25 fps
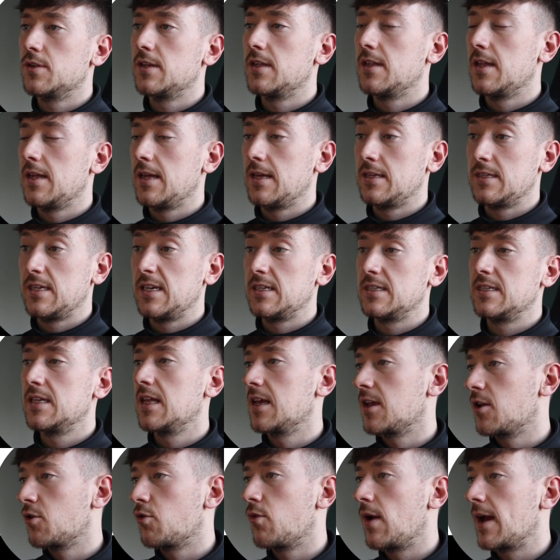that this is
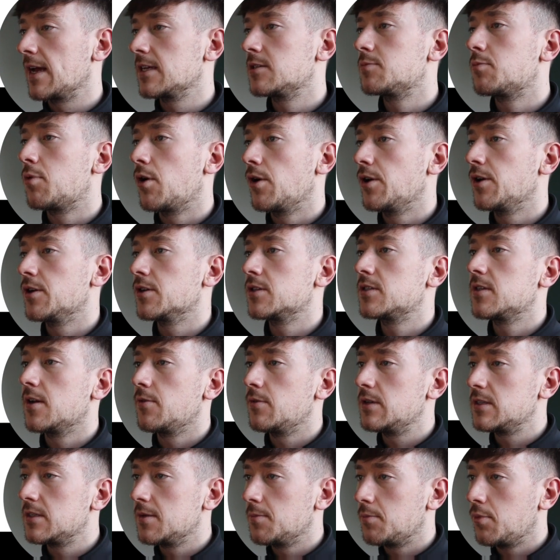the correct product. So
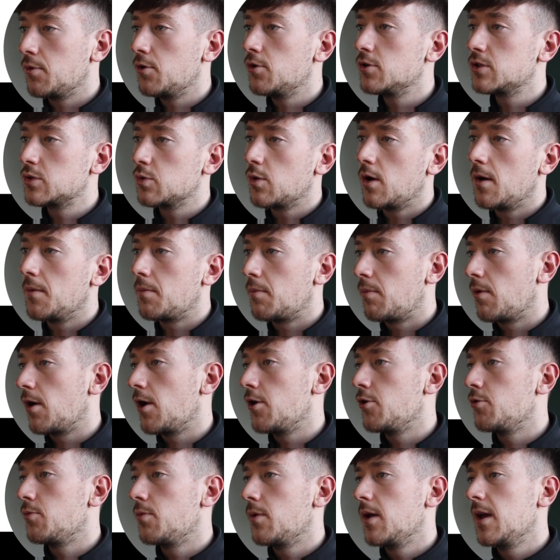it's the
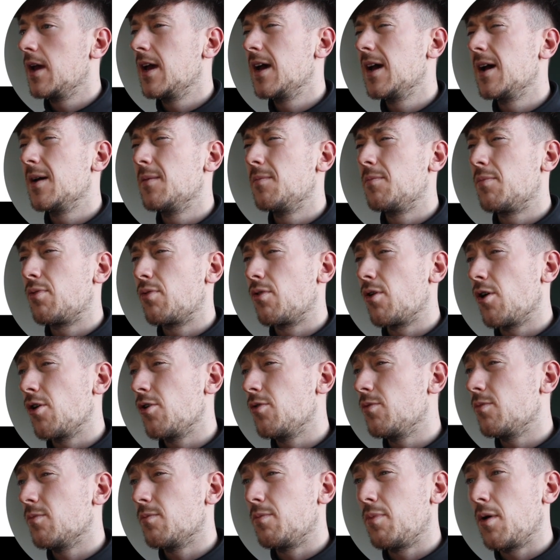Bourjois
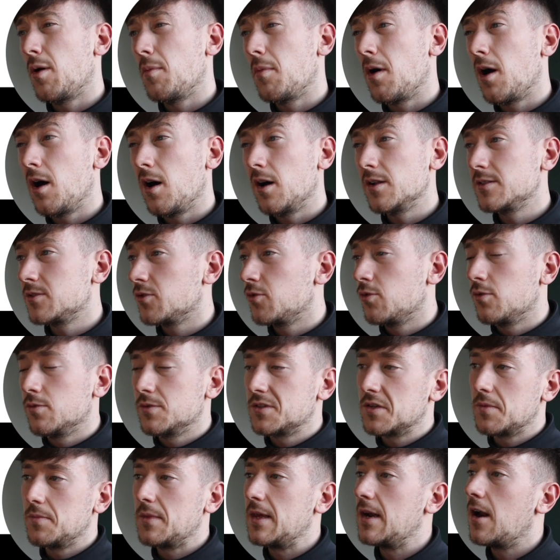Pro Pomade or
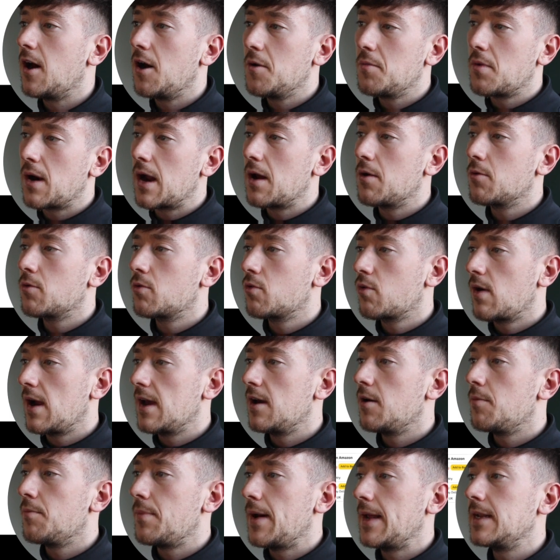something, eyebrow
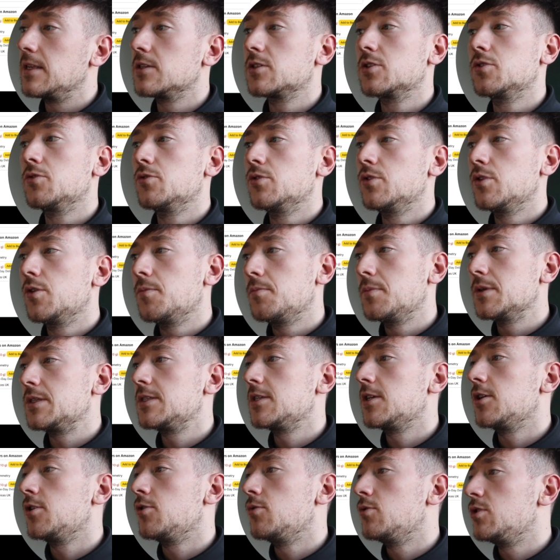crayon pencil, number
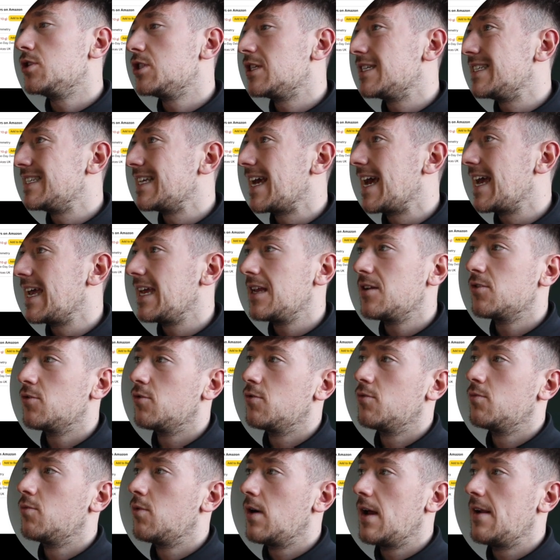2 chitane
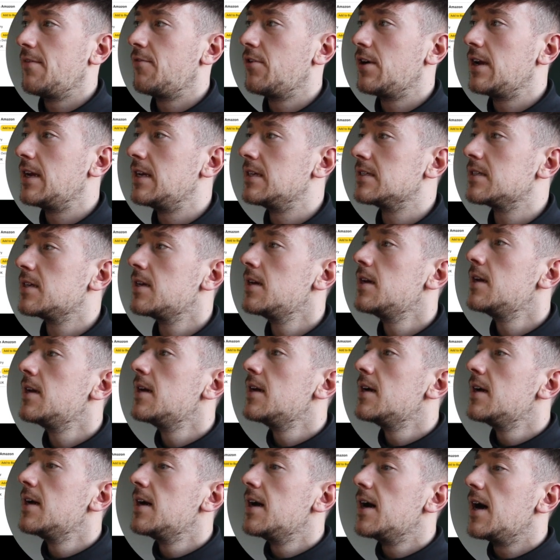or whatever it is.
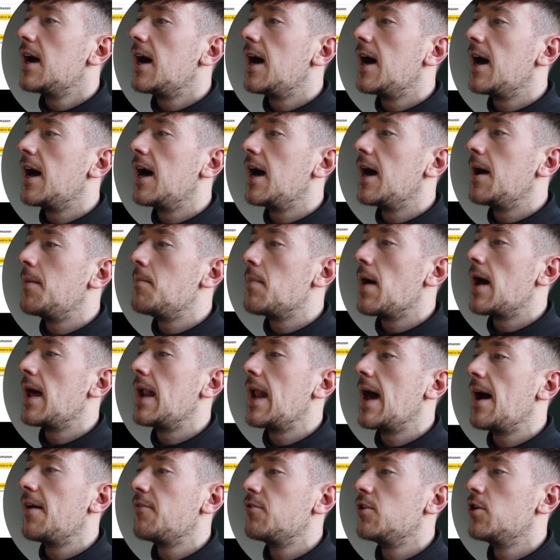
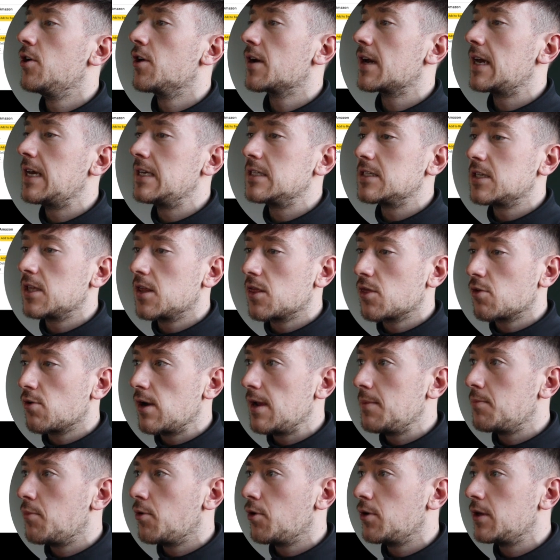And have a look, it's
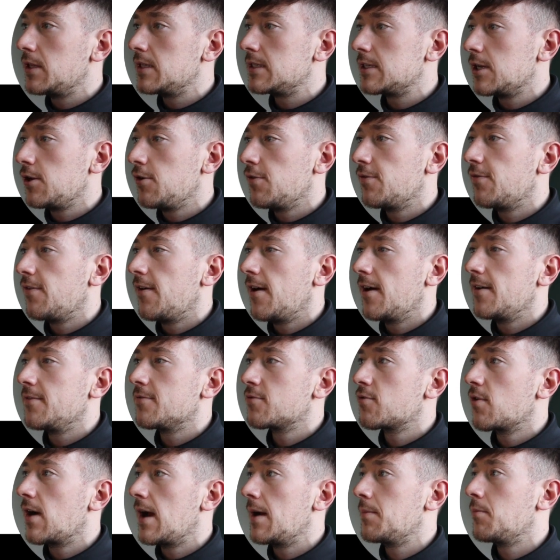
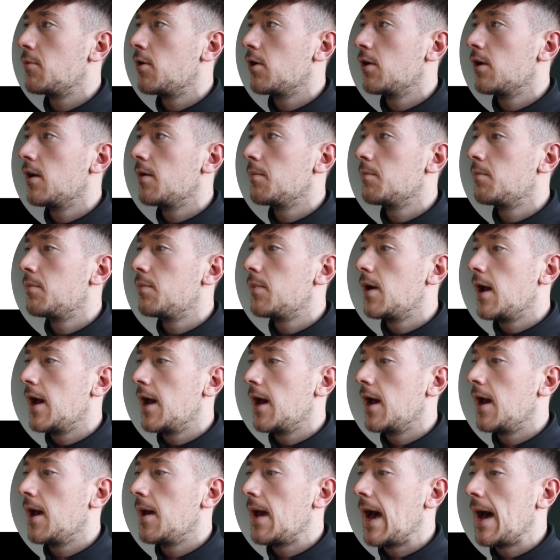3.25 gram one on
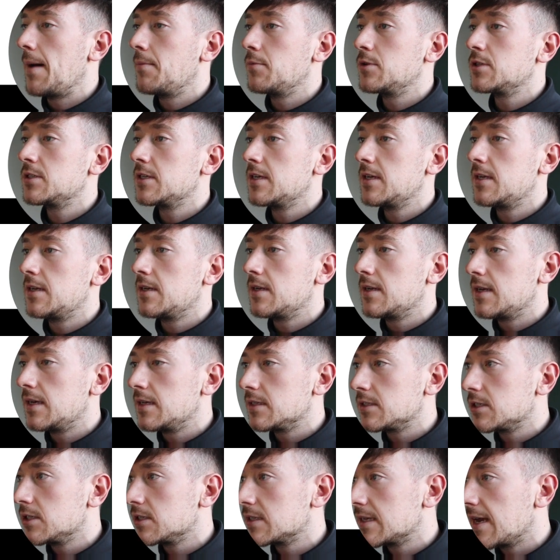Amazon.
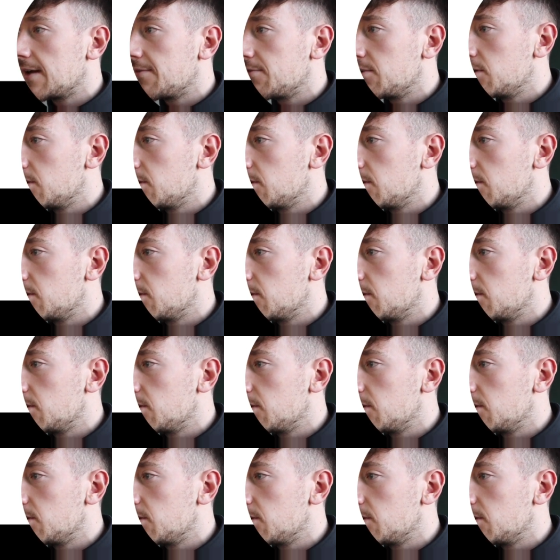Let's just have a